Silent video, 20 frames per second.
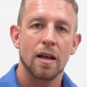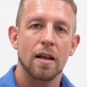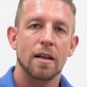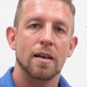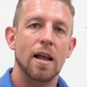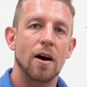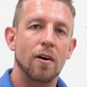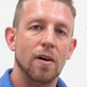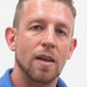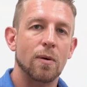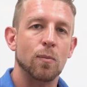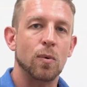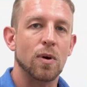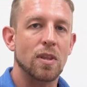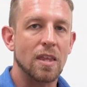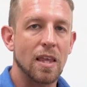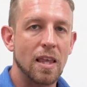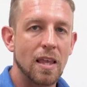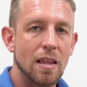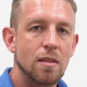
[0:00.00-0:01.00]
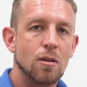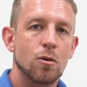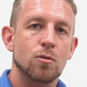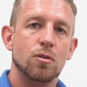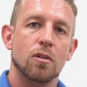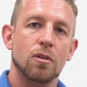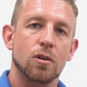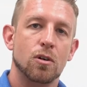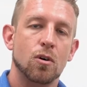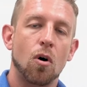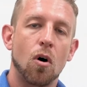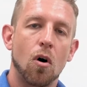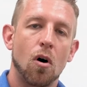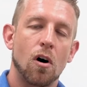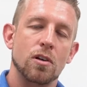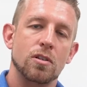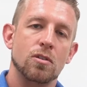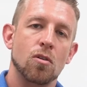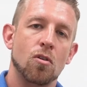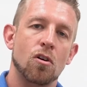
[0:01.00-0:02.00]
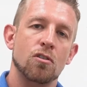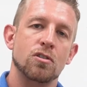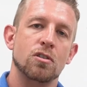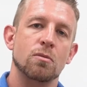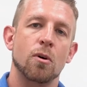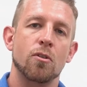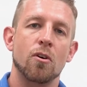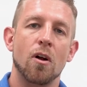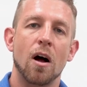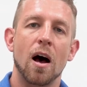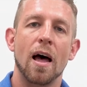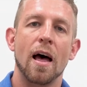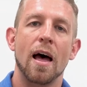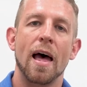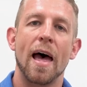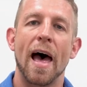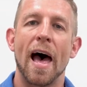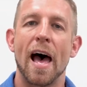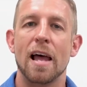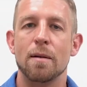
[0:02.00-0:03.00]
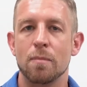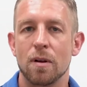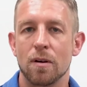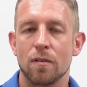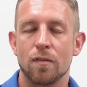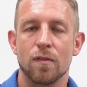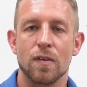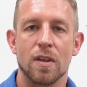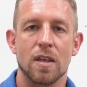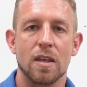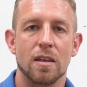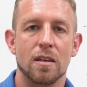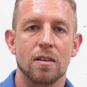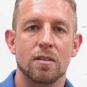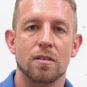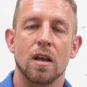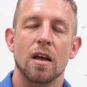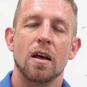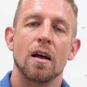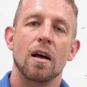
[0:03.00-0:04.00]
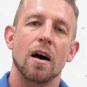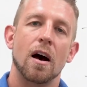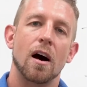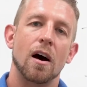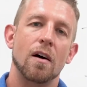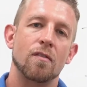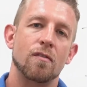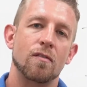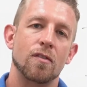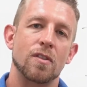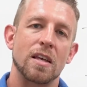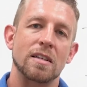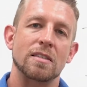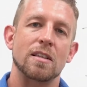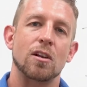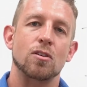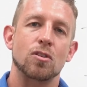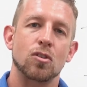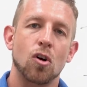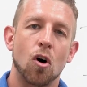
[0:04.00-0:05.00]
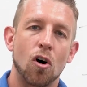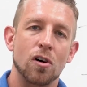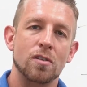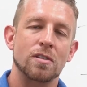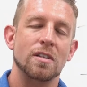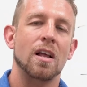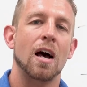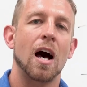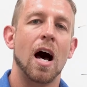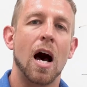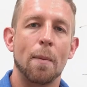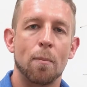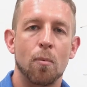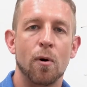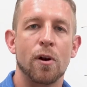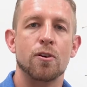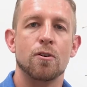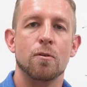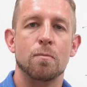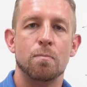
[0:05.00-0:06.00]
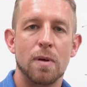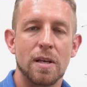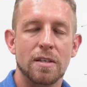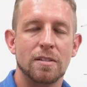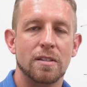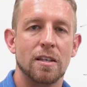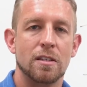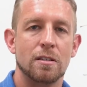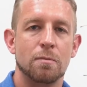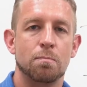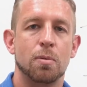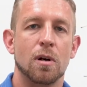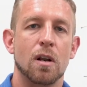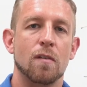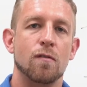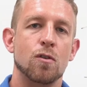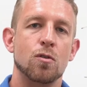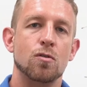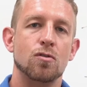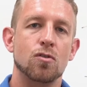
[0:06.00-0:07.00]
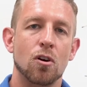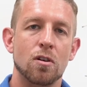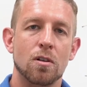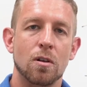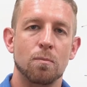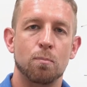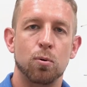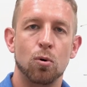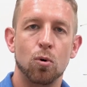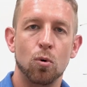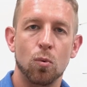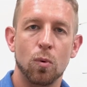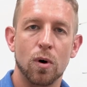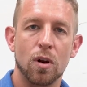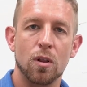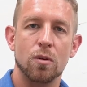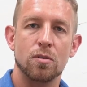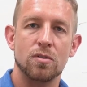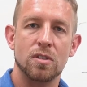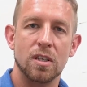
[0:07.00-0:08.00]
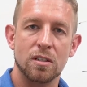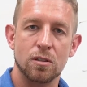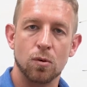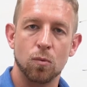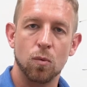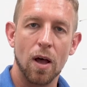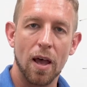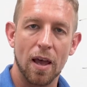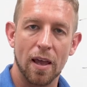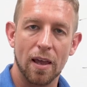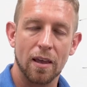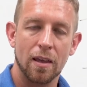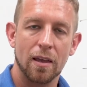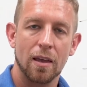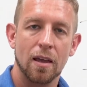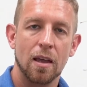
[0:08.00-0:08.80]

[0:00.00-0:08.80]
Now, within those other costs, there are some other admin fees of things that it's costing to operate your business. But if you start to pull one of those things away,